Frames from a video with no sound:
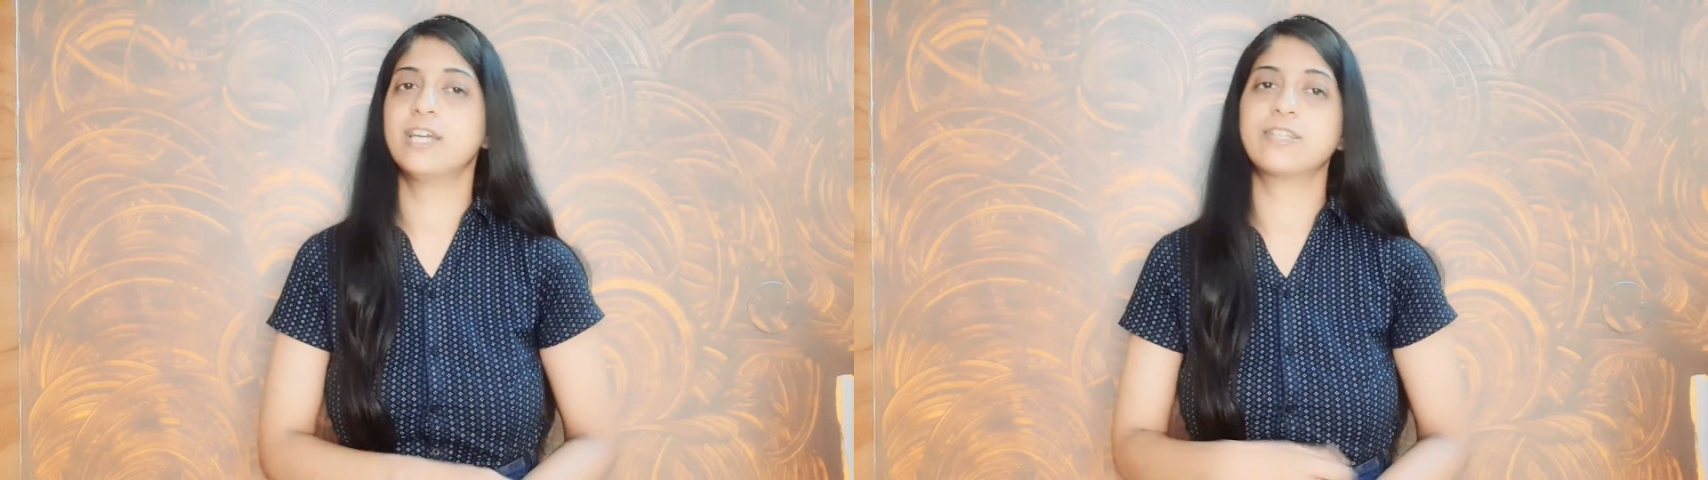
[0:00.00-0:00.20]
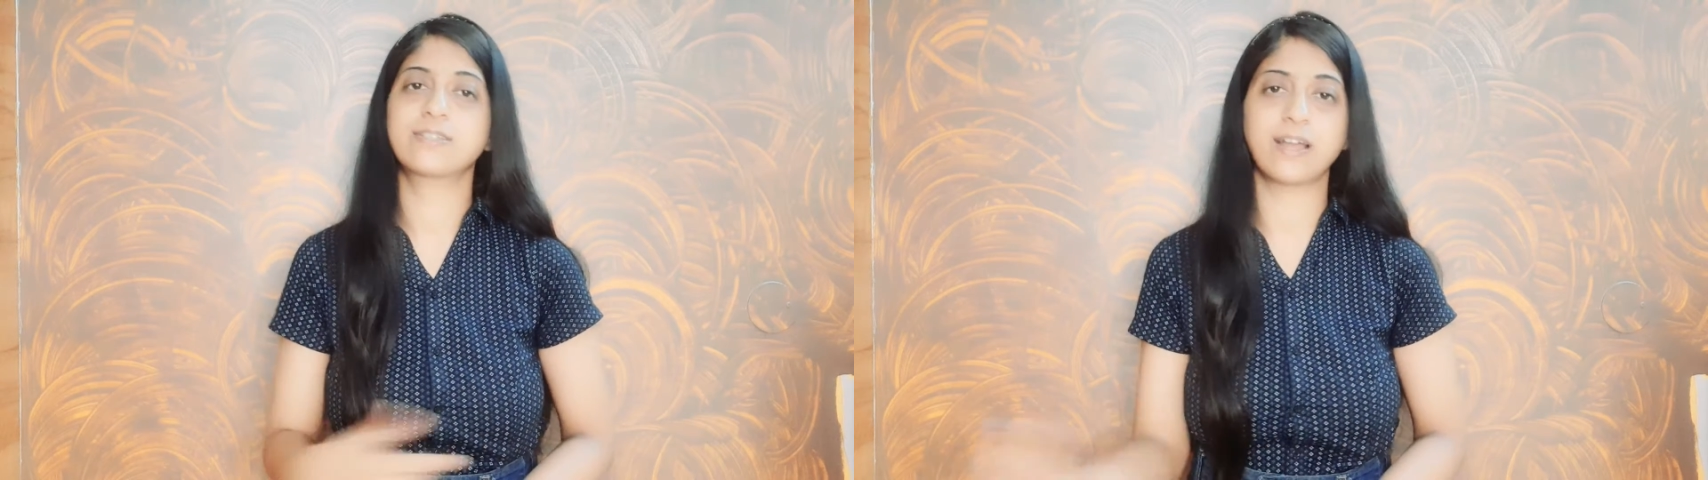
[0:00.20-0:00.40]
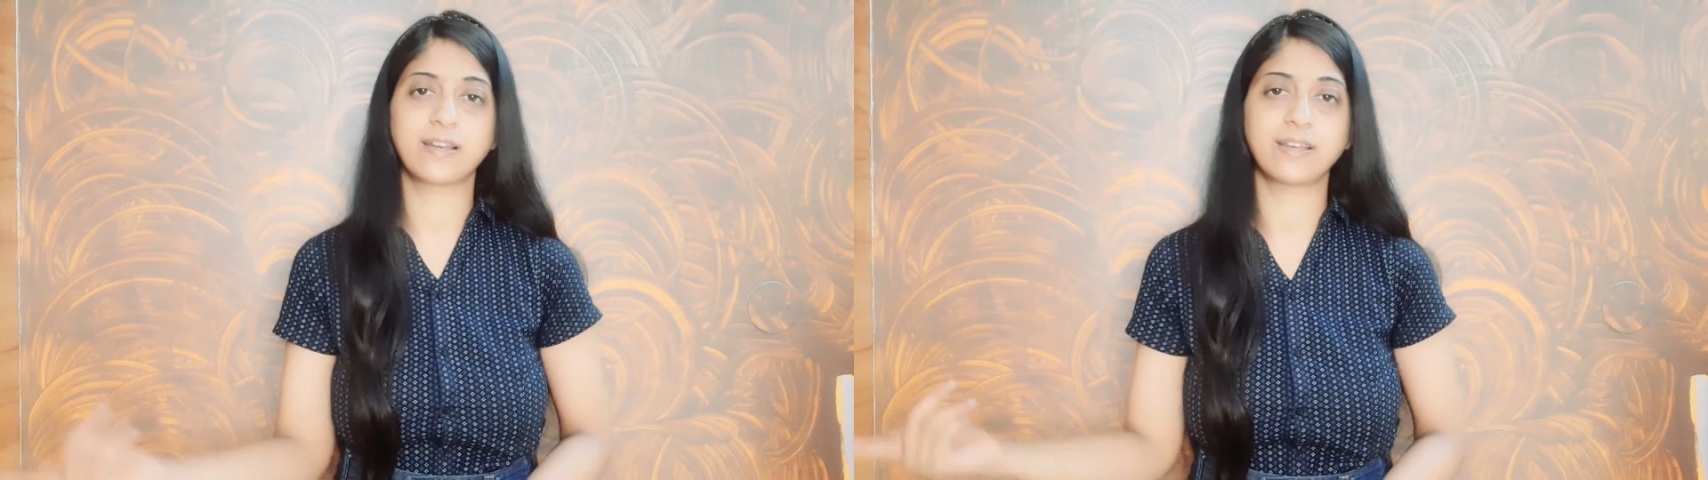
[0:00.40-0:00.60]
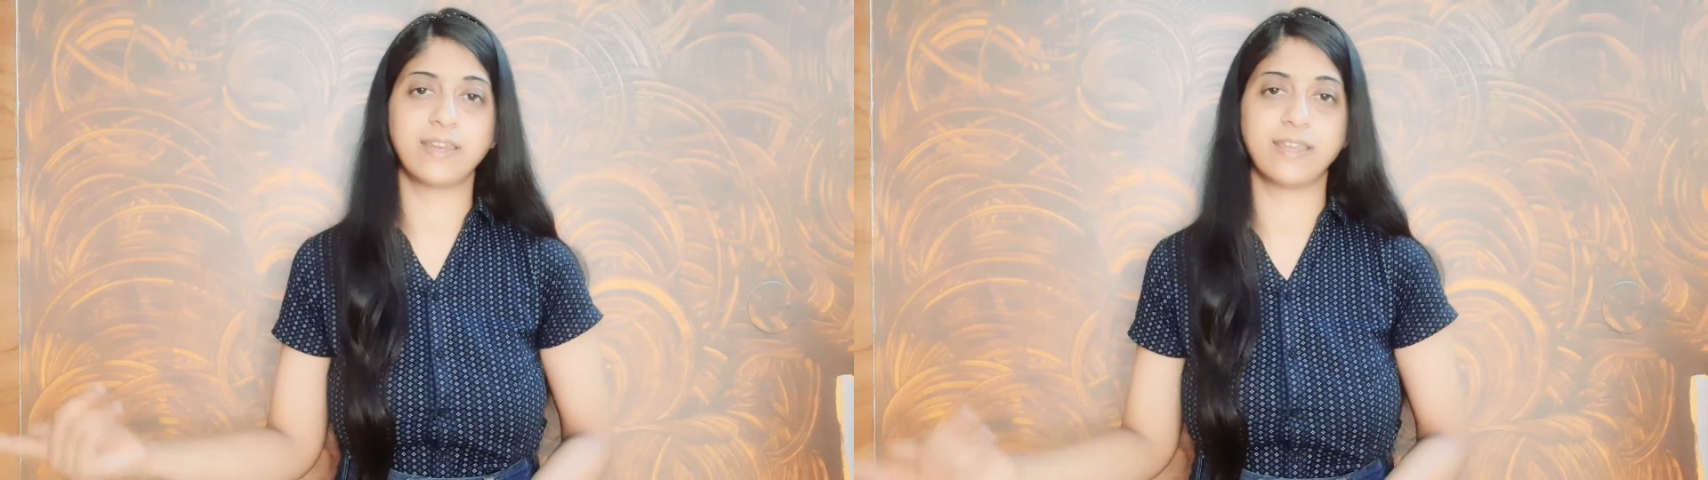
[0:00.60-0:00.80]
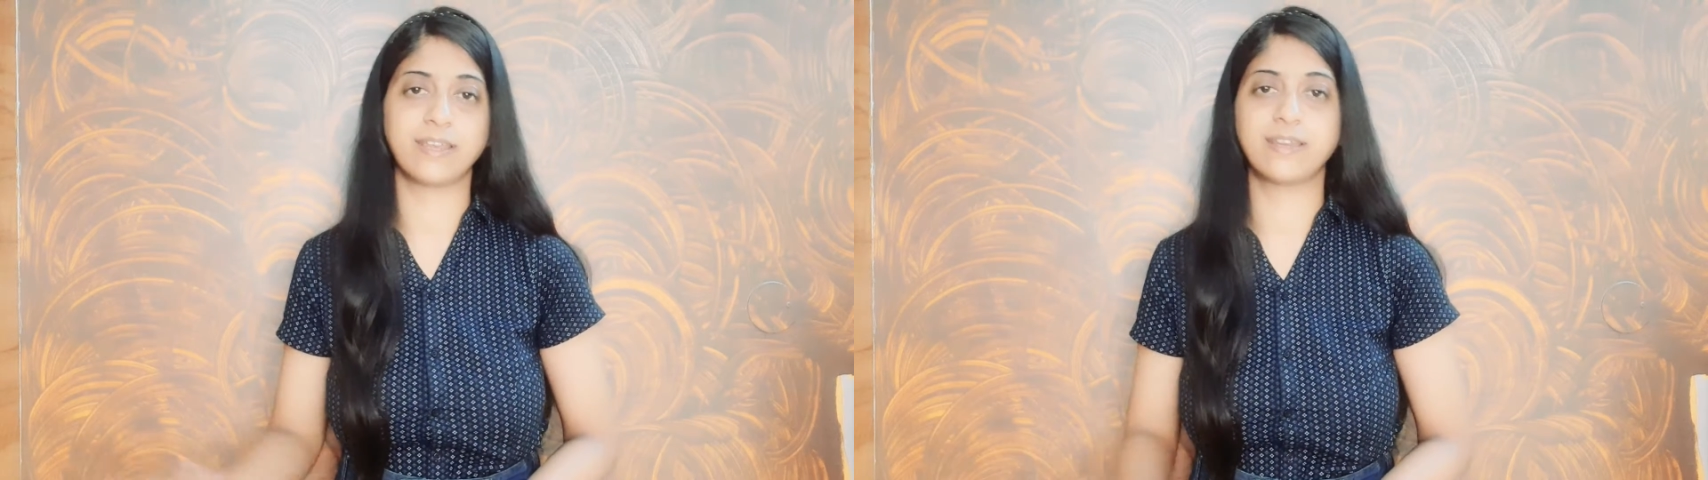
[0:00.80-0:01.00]
start
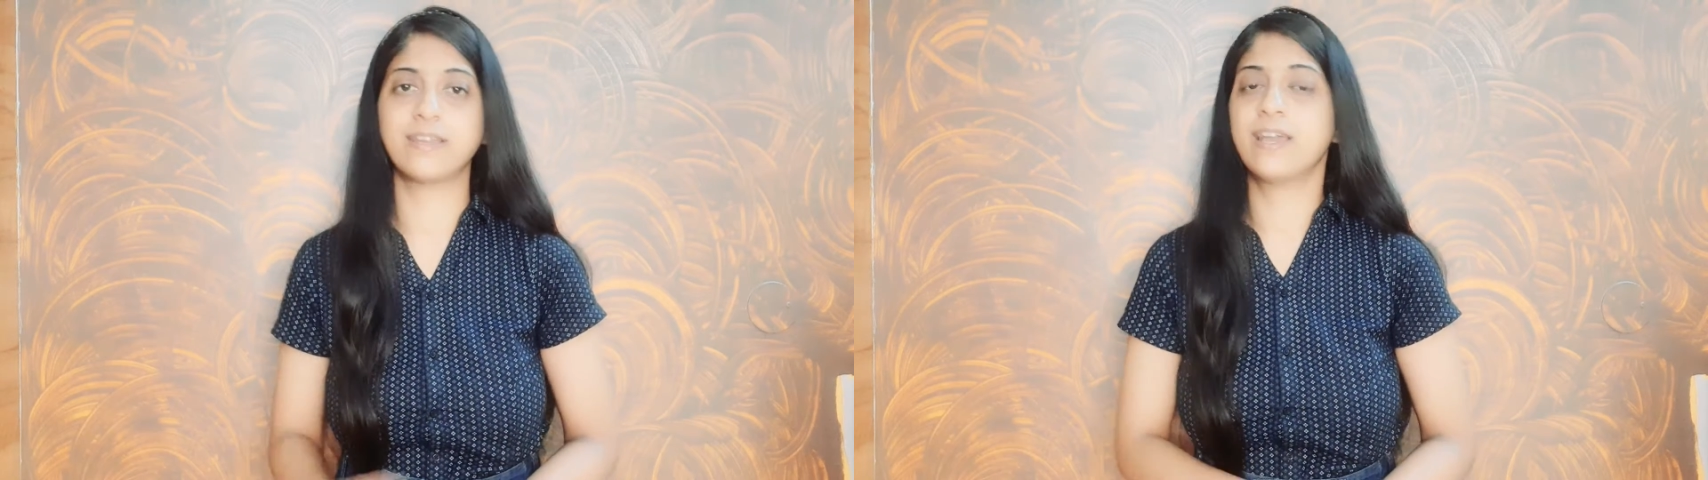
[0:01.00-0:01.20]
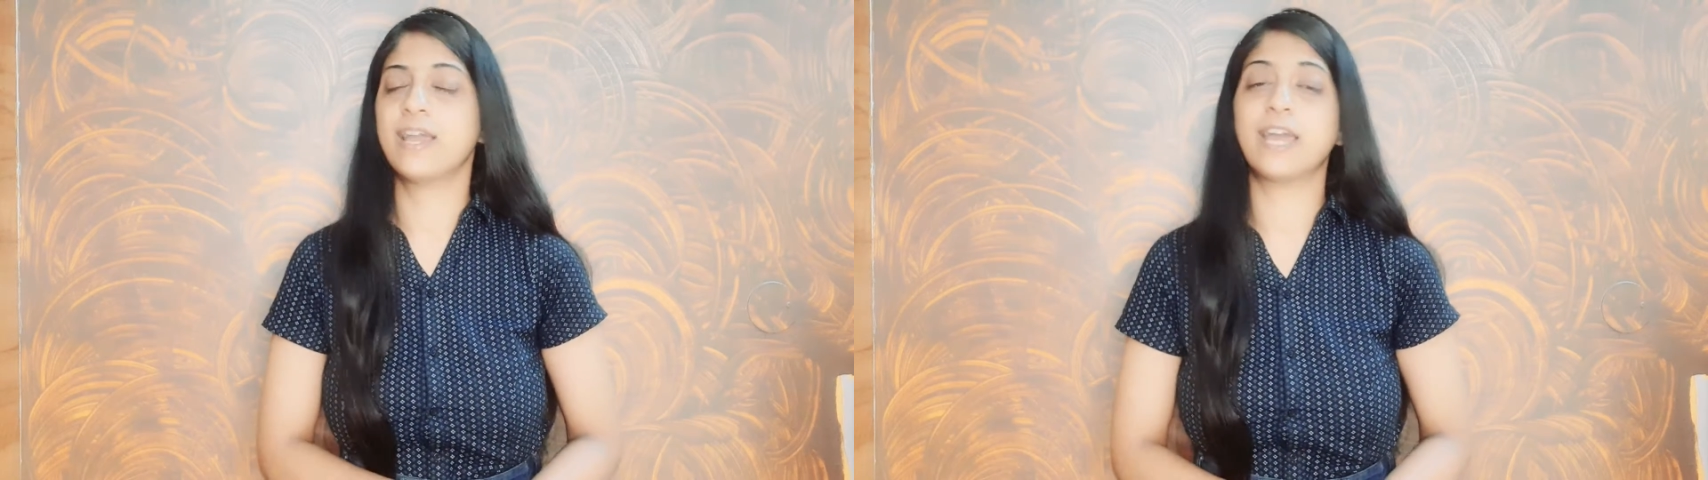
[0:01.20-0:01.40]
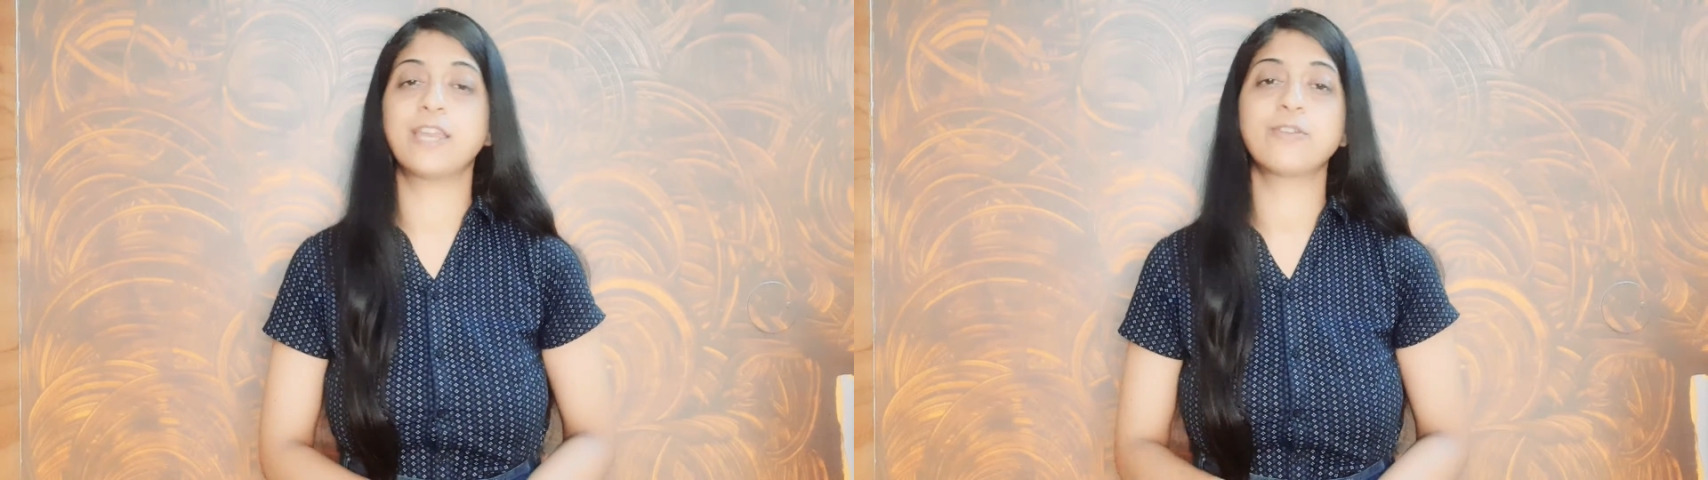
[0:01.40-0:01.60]
cleaning it, and